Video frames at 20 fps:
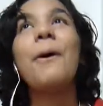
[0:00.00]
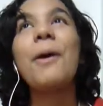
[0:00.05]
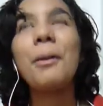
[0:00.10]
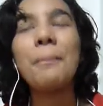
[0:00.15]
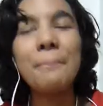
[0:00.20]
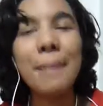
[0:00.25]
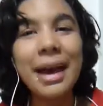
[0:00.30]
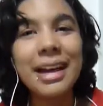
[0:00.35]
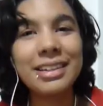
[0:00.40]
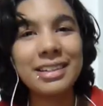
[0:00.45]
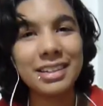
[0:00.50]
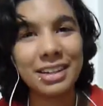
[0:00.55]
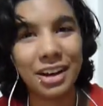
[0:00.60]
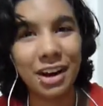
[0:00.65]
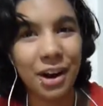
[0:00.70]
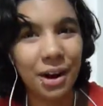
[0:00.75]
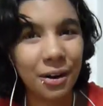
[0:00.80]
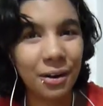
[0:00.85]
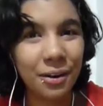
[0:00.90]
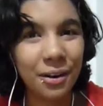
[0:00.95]
Poor
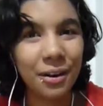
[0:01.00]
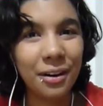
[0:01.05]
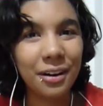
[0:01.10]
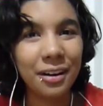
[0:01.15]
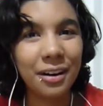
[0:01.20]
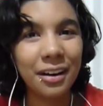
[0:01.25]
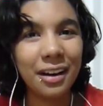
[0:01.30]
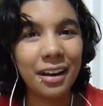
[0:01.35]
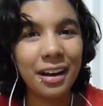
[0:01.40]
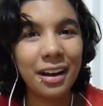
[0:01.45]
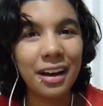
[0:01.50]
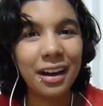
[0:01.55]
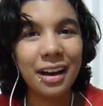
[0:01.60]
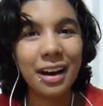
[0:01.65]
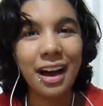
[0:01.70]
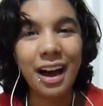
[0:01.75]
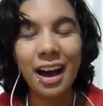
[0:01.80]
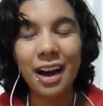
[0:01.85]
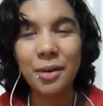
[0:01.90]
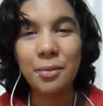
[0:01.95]
Mexico
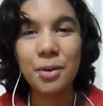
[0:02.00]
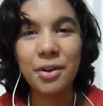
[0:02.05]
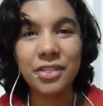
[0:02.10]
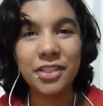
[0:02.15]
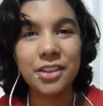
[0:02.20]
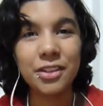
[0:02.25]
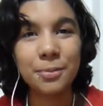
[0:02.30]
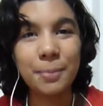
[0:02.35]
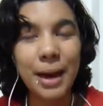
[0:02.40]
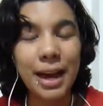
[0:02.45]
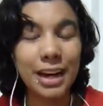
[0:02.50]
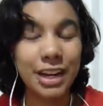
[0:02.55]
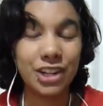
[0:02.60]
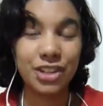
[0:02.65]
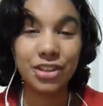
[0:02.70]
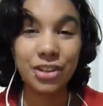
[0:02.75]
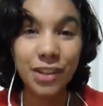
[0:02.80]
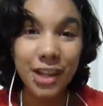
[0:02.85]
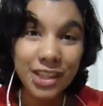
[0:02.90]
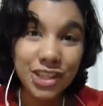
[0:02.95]
with the
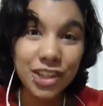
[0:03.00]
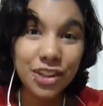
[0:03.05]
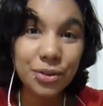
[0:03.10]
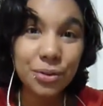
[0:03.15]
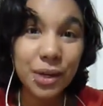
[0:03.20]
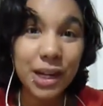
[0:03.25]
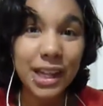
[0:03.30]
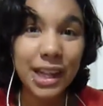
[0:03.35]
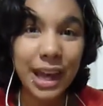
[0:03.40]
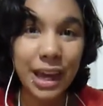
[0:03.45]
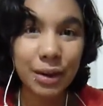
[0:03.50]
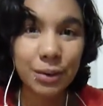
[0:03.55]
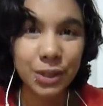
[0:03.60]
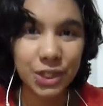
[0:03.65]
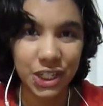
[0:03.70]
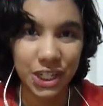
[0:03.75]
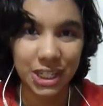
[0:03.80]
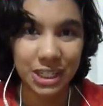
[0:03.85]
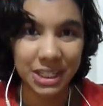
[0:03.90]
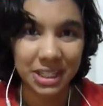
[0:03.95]
Spanish. So that's 3
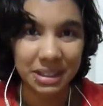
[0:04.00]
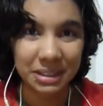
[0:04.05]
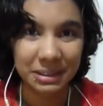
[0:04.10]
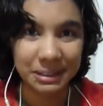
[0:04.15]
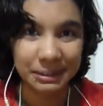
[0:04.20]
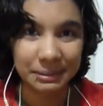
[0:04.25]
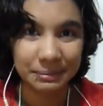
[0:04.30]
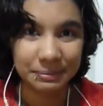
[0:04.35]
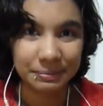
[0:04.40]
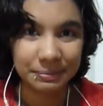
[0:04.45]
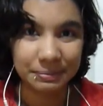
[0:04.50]
languages.